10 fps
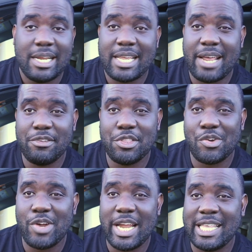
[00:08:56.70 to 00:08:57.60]
Kevin
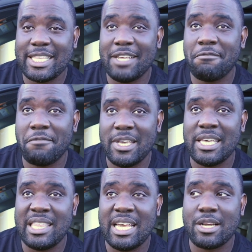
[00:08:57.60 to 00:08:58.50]
Durant can fit
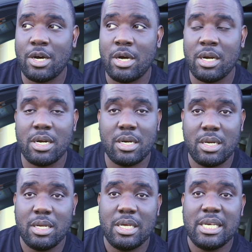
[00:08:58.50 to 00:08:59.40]
in that car,
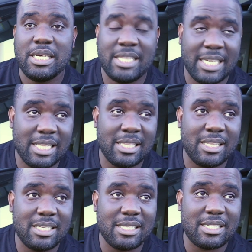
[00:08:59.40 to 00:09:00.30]
then
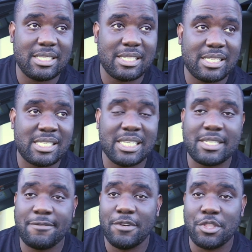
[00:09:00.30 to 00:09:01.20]

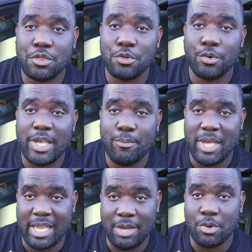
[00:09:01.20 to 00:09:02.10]
six foot three
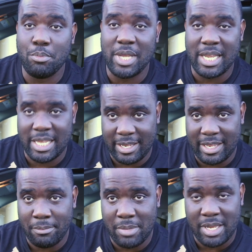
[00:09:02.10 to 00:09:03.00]
me would be in it
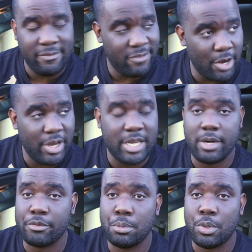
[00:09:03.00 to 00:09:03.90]
and be very
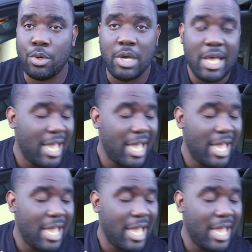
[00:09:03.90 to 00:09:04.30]
comfortable,